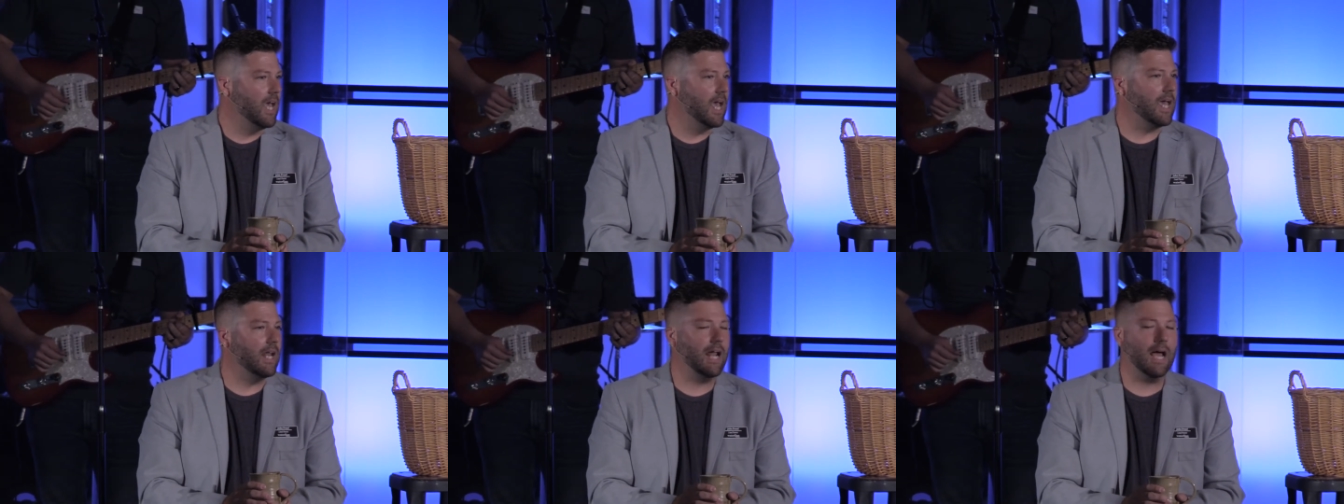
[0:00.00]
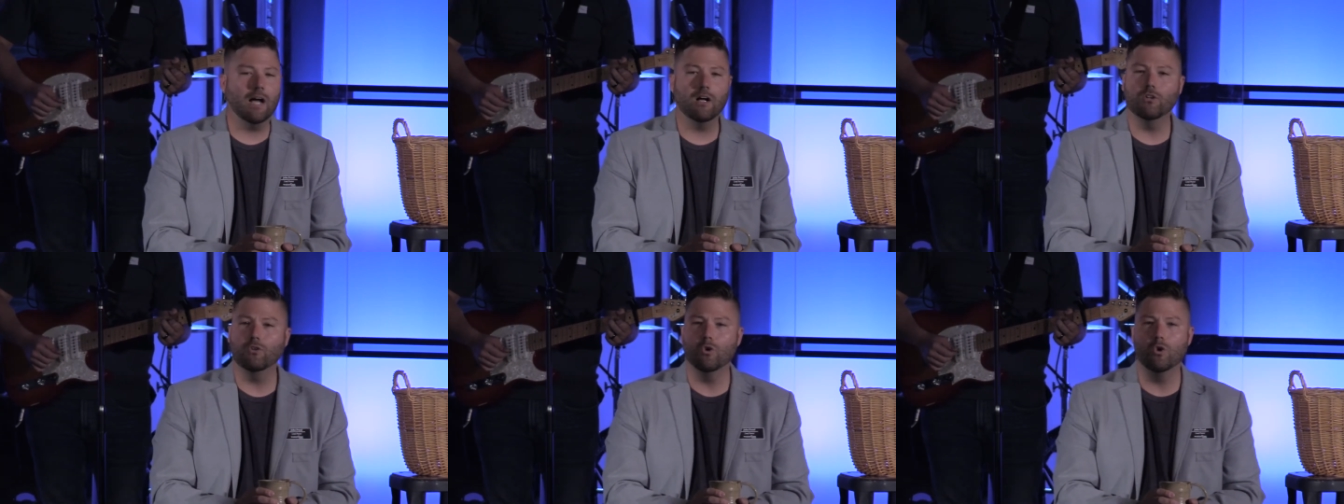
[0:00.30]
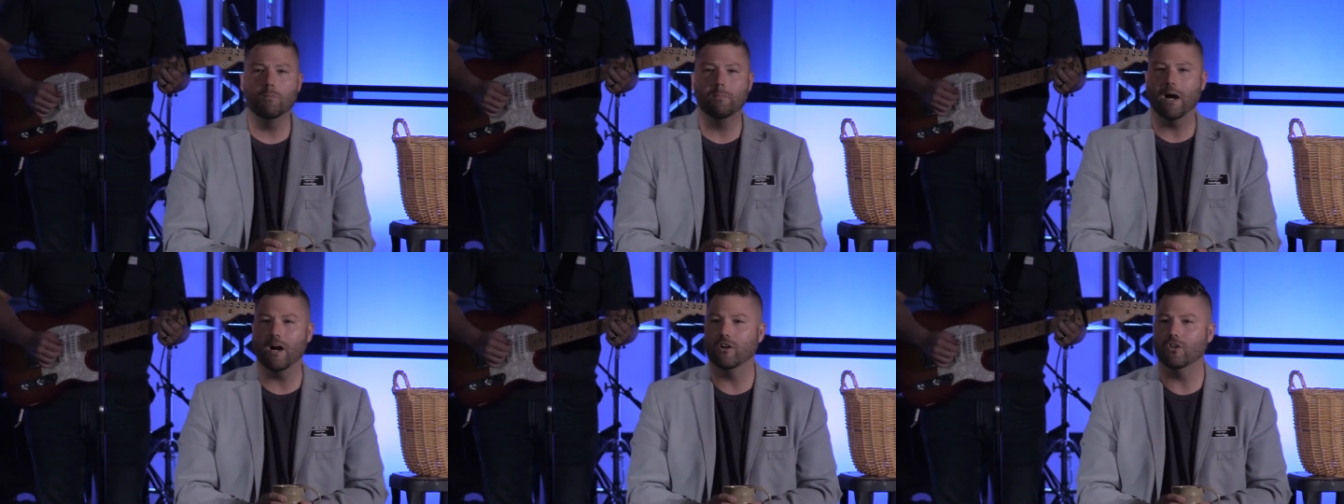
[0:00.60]
And I don't
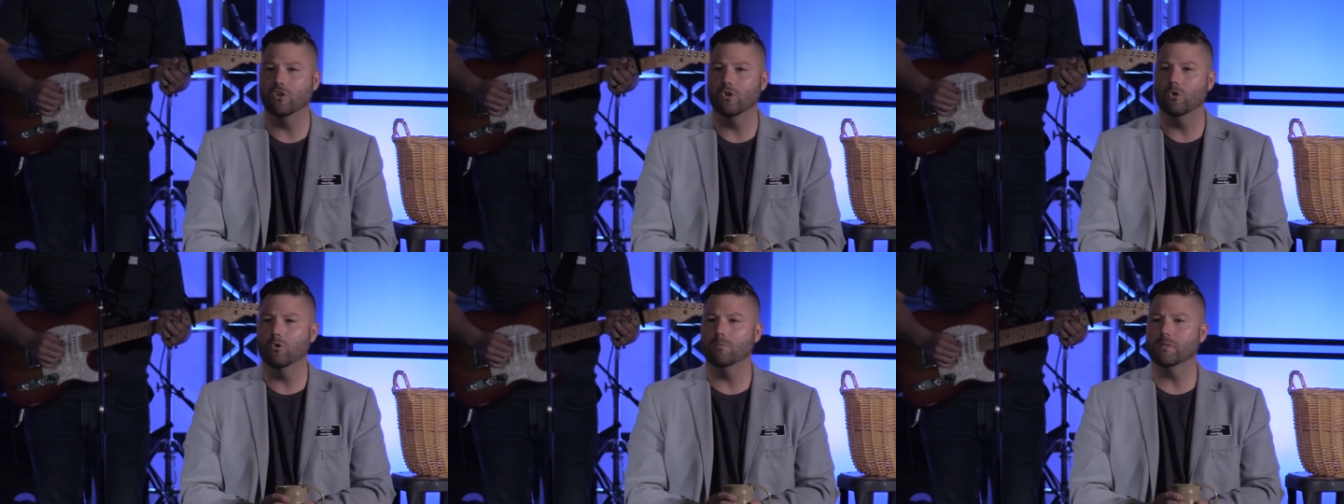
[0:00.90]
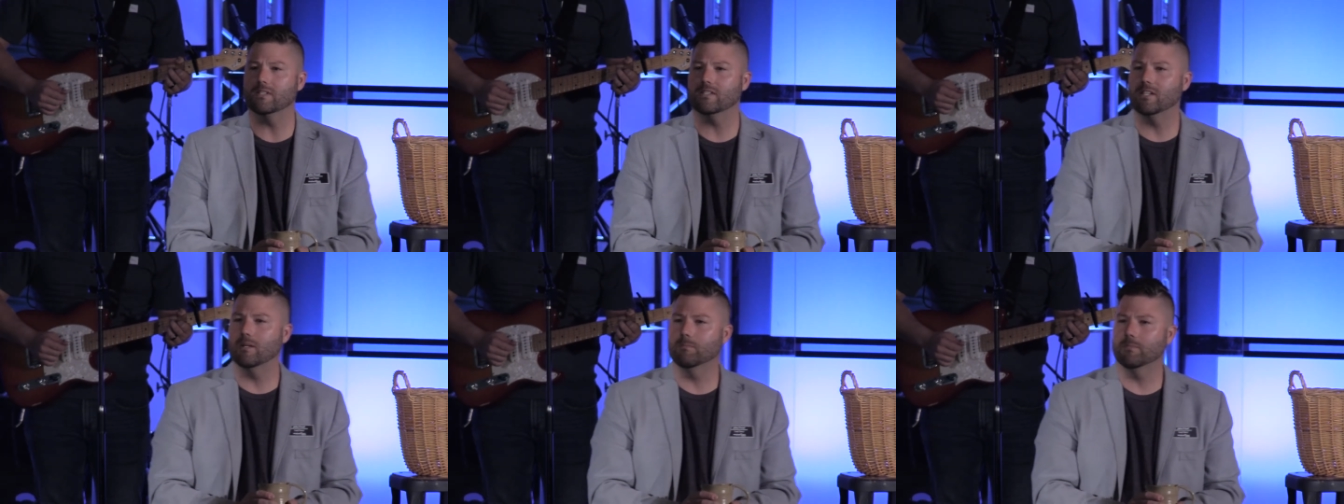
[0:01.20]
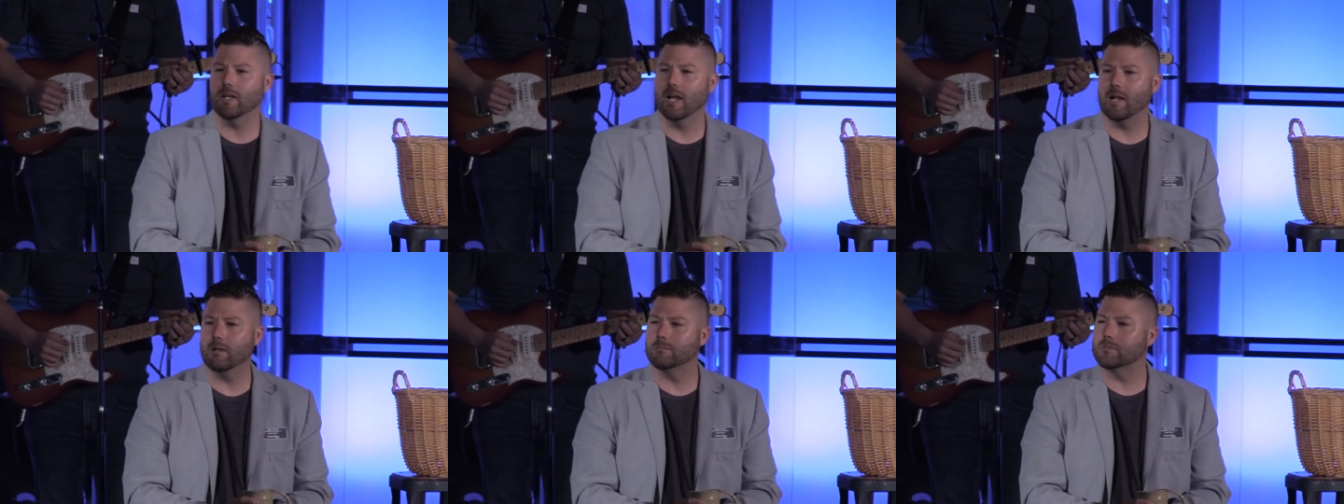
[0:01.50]
know about you, but
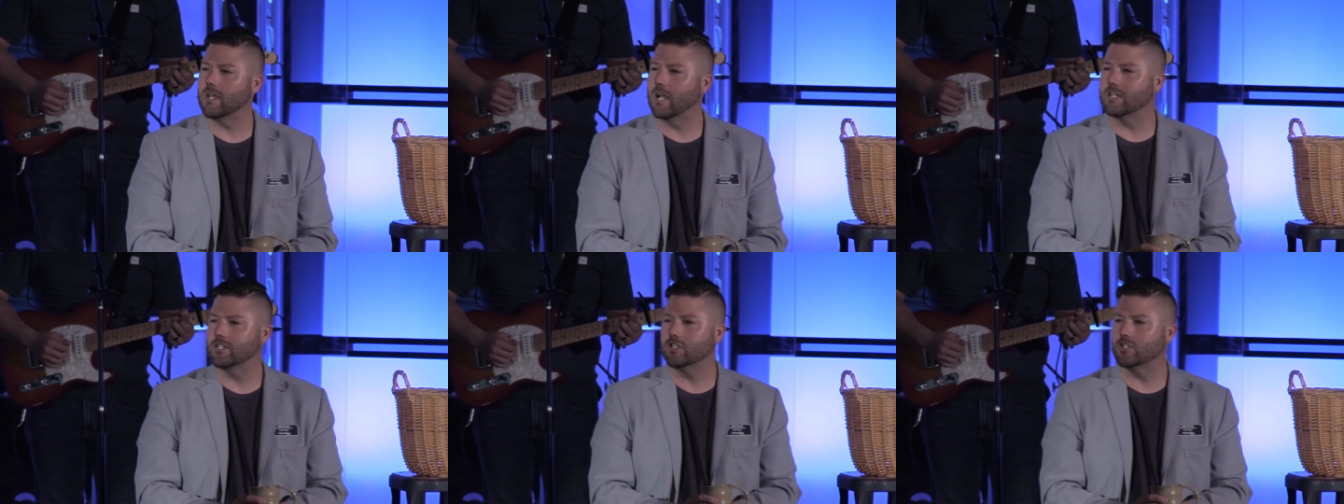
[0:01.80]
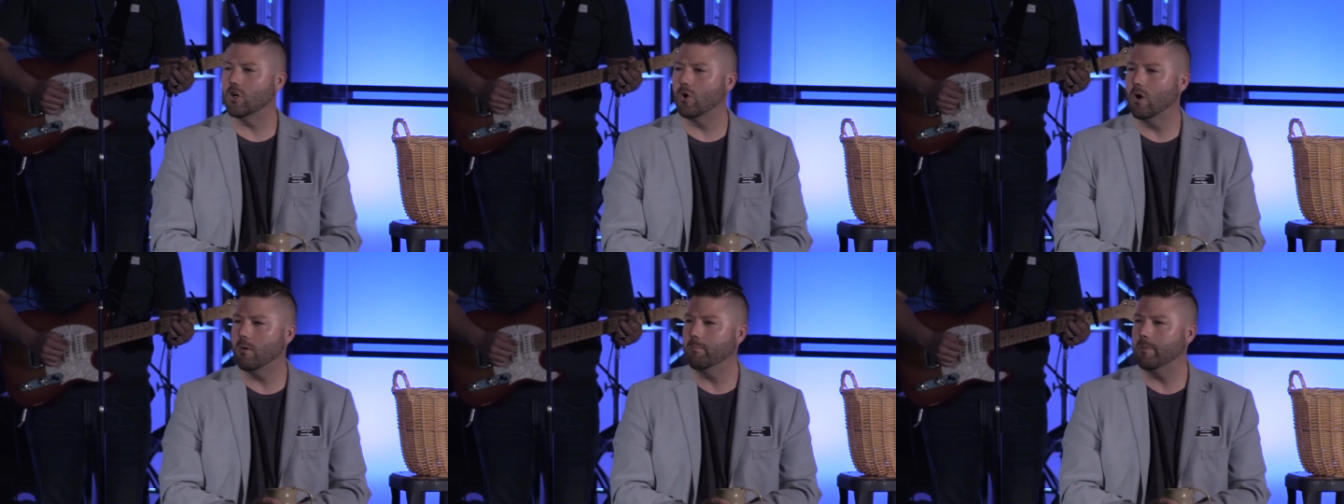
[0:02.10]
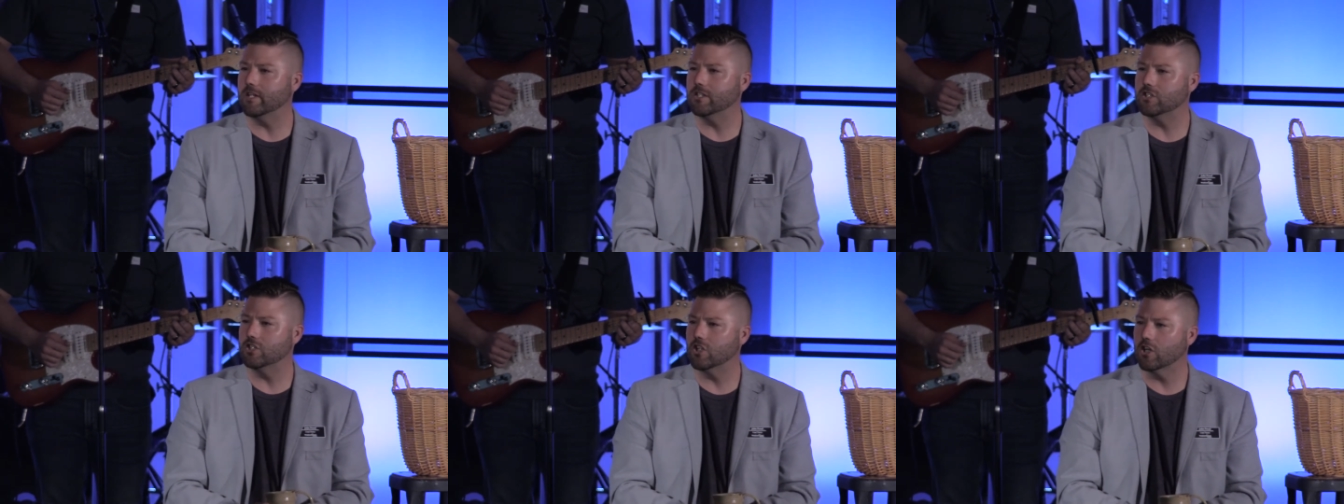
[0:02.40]
sometimes I show up
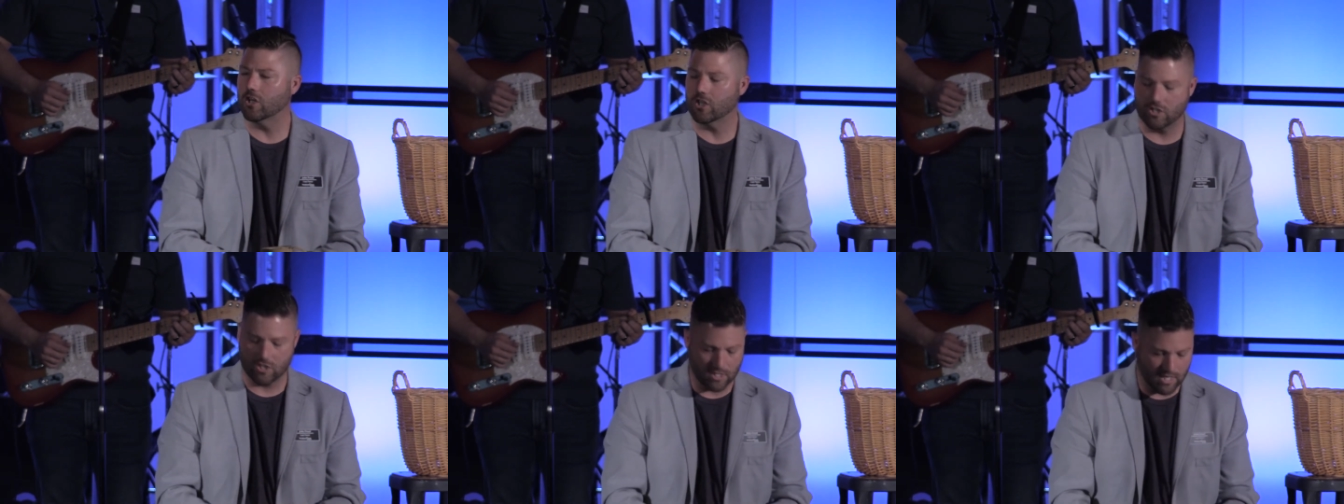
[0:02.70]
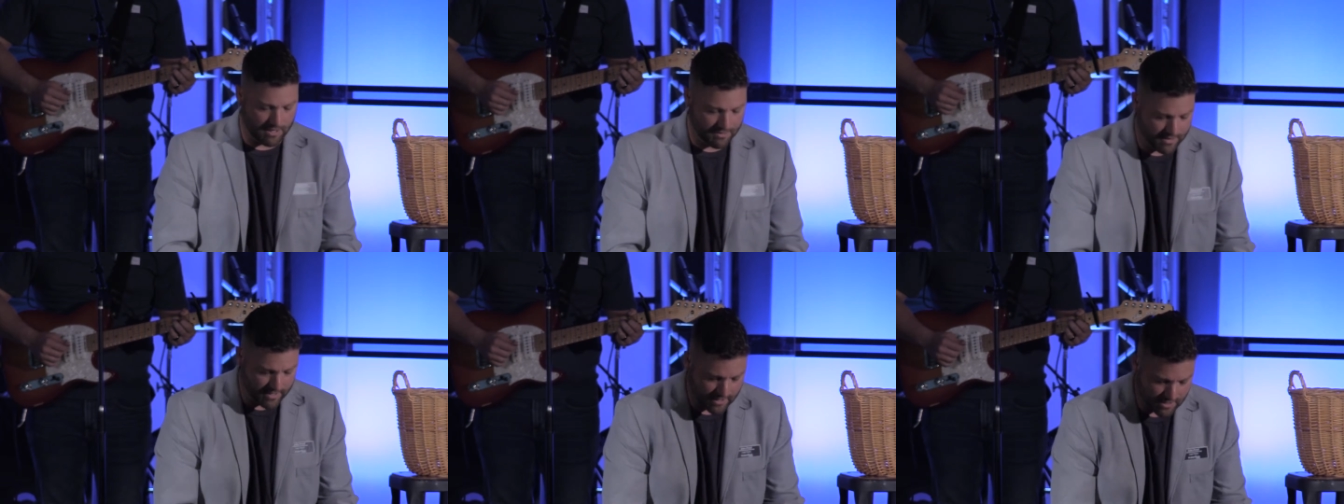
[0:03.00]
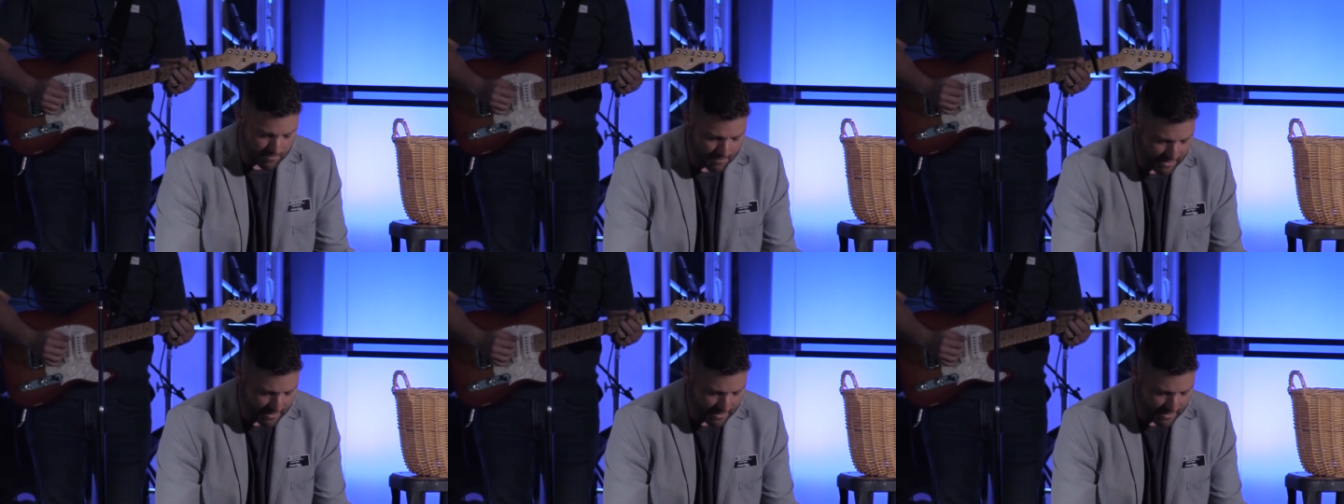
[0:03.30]
at church and I think